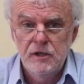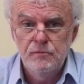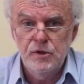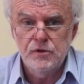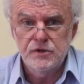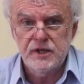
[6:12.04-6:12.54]

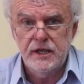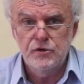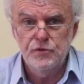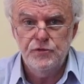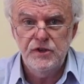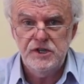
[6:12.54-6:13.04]
because they
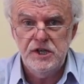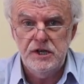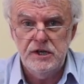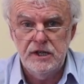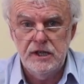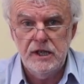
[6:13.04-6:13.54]
could fit
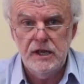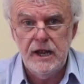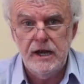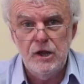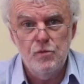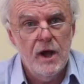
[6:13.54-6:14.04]
in
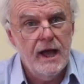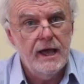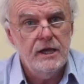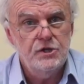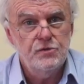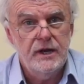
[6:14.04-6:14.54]
any
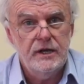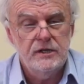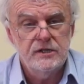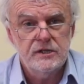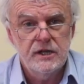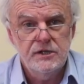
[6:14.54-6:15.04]
way to any
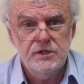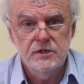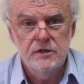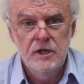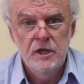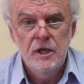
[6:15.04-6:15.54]
discussion.